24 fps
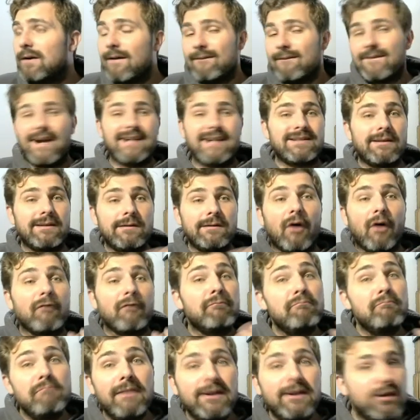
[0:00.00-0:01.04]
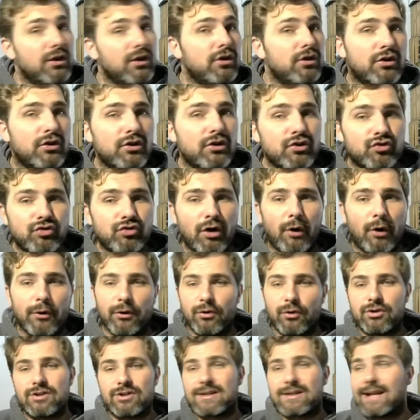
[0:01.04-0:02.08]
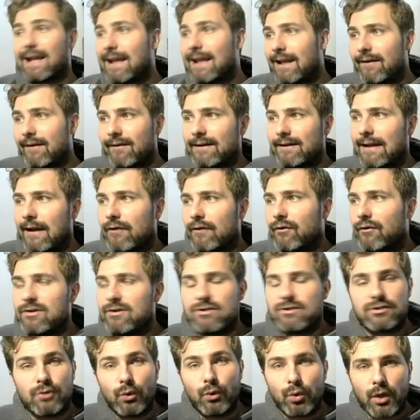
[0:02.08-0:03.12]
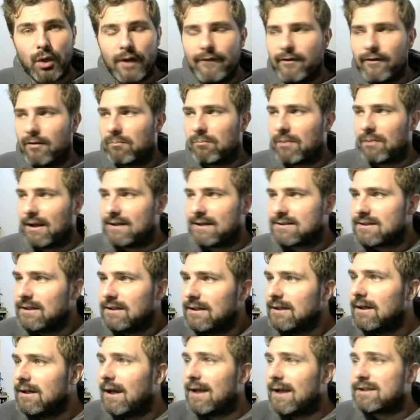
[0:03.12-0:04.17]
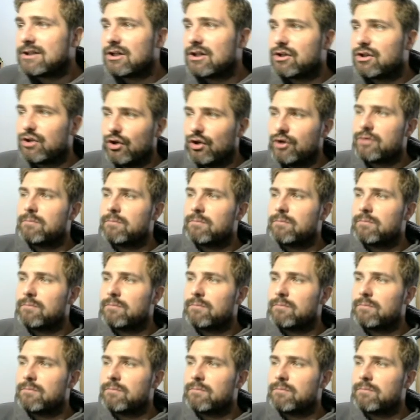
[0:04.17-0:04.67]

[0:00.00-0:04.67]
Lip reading: that is a lot of minion control. You're just clearing their creatures all over the place. It's a good